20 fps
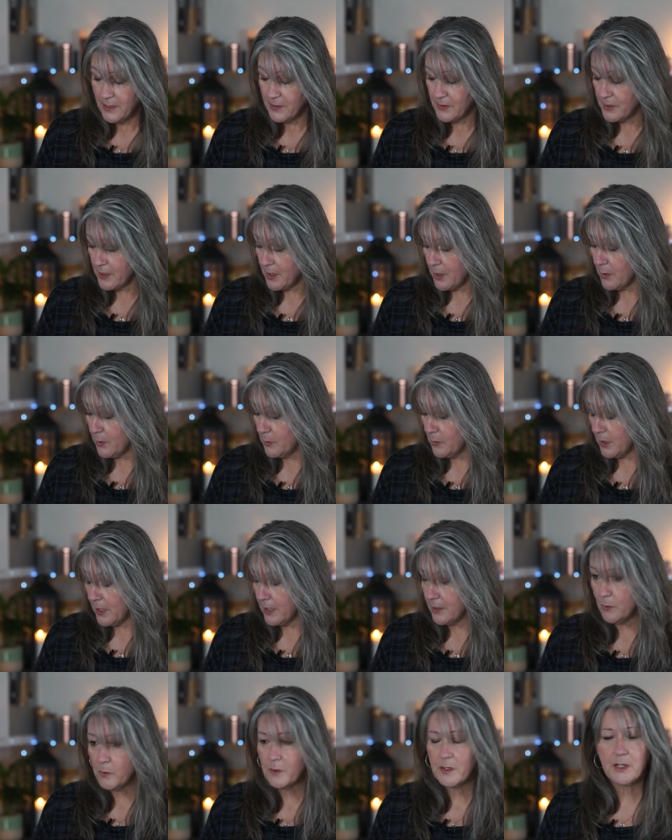So,
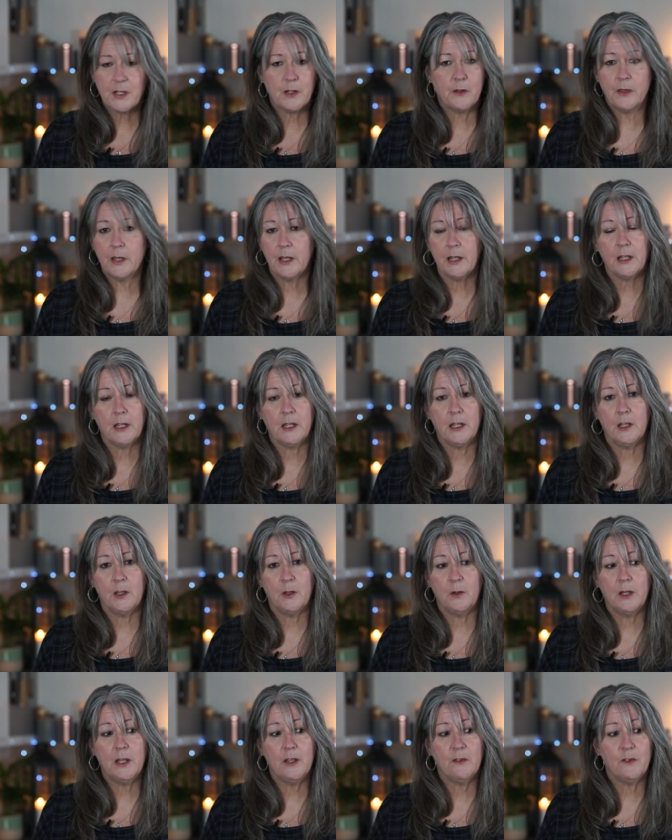and also thank
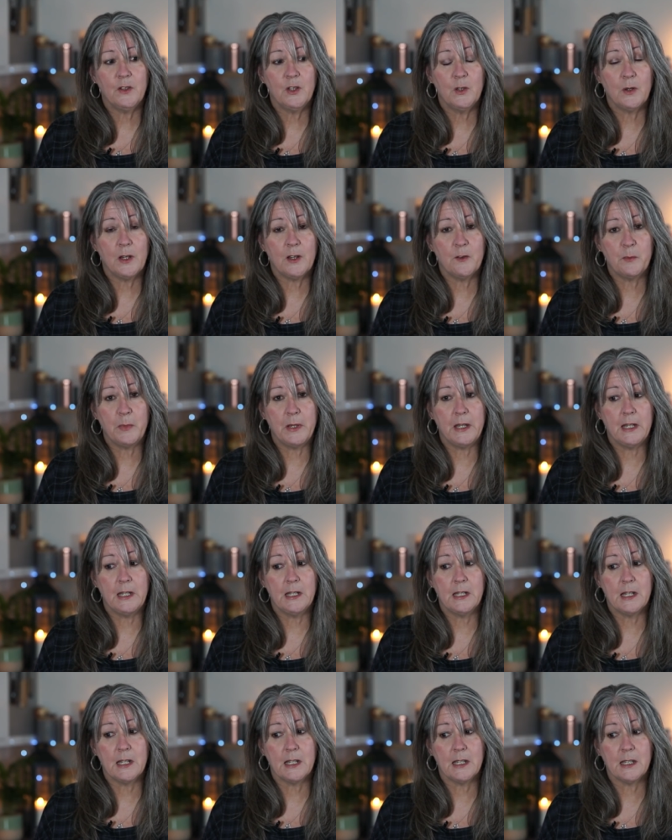you if you have
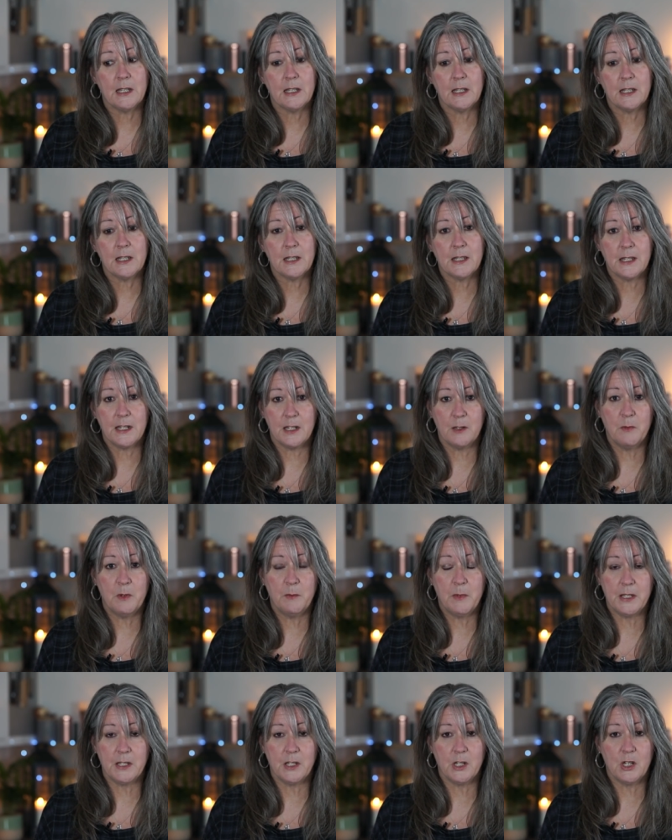been sending me
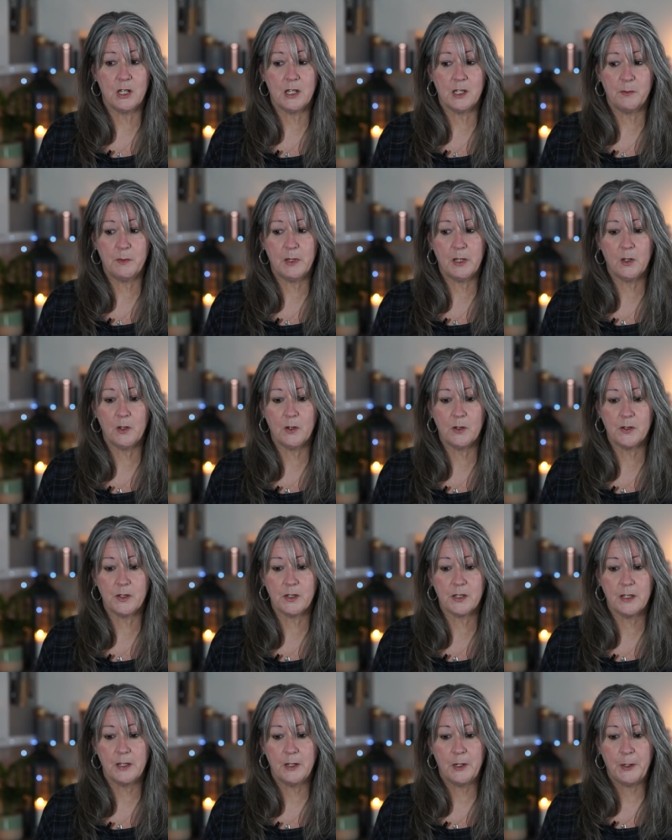messages,
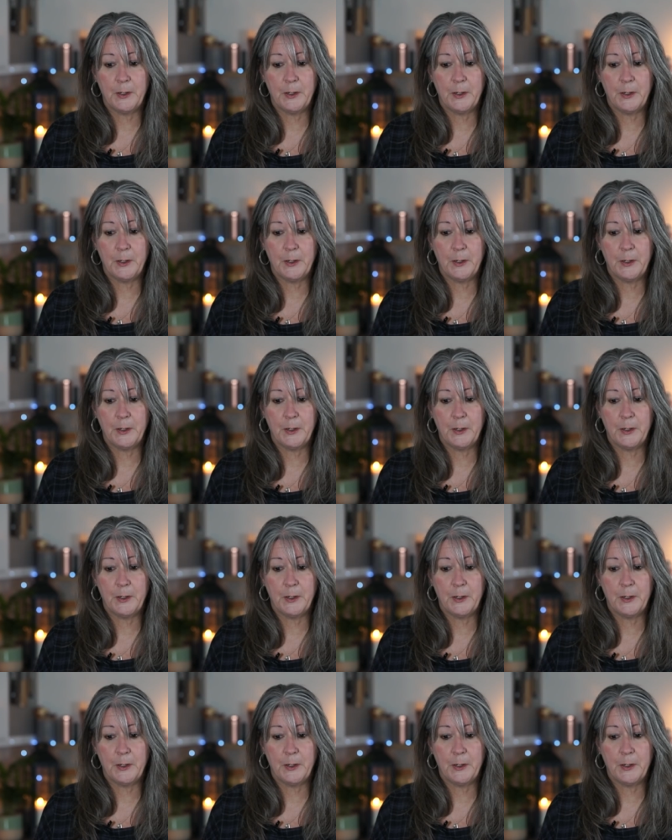because